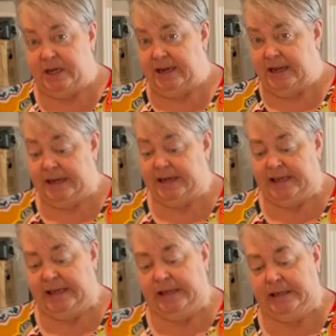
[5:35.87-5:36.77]
colada
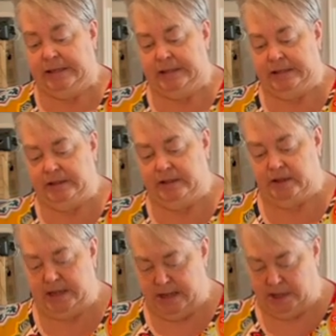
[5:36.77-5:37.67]
cake. You
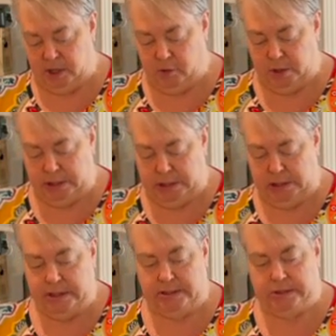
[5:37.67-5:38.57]
could add
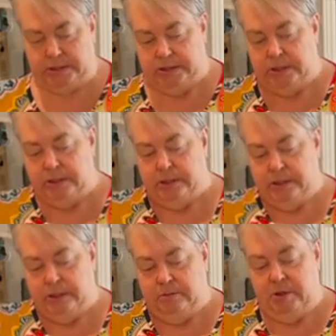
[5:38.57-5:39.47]
coconut,
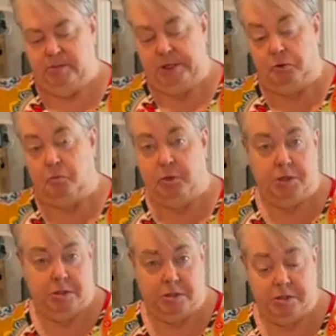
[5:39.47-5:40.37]
maybe a little
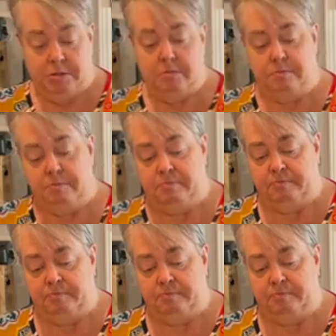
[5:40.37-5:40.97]
rum,